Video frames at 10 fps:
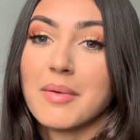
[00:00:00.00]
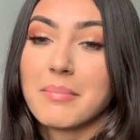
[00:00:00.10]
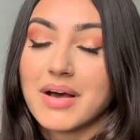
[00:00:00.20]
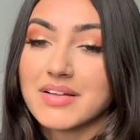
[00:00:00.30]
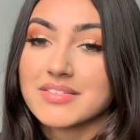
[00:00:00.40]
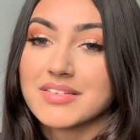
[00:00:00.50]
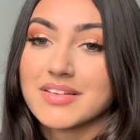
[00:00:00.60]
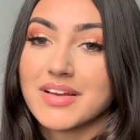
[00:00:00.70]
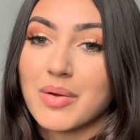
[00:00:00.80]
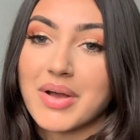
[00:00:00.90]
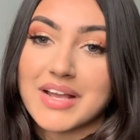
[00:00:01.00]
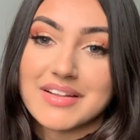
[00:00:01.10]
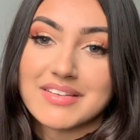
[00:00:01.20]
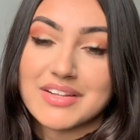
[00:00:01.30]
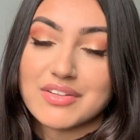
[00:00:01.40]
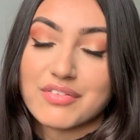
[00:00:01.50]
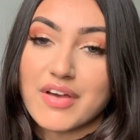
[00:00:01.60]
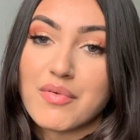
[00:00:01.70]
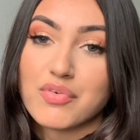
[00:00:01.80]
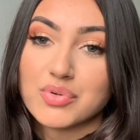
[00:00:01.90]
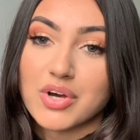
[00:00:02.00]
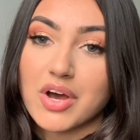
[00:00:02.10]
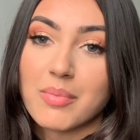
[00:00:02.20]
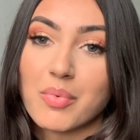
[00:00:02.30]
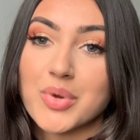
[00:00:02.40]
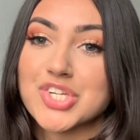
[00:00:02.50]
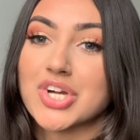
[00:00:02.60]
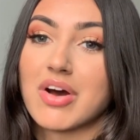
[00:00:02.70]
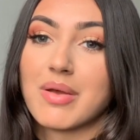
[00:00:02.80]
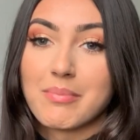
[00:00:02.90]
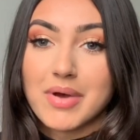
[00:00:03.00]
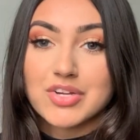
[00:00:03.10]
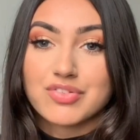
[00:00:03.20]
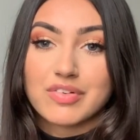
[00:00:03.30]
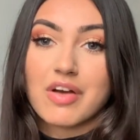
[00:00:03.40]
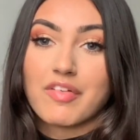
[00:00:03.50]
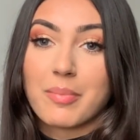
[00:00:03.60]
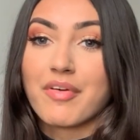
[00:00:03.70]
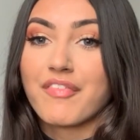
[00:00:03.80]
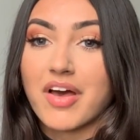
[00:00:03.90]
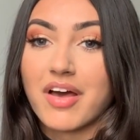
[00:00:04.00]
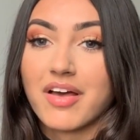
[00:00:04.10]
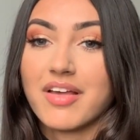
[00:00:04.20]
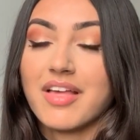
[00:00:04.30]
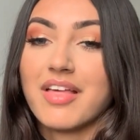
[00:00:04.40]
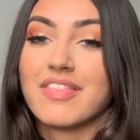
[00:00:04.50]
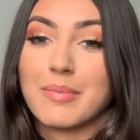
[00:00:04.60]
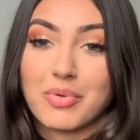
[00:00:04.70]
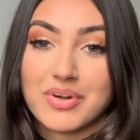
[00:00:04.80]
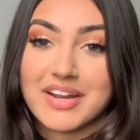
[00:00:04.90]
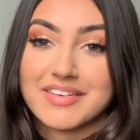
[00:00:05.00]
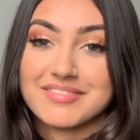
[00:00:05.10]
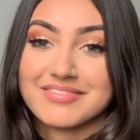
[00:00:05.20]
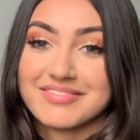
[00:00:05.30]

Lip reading: But I work in a solicitor's firm full-time, which I much rather prefer than modelling.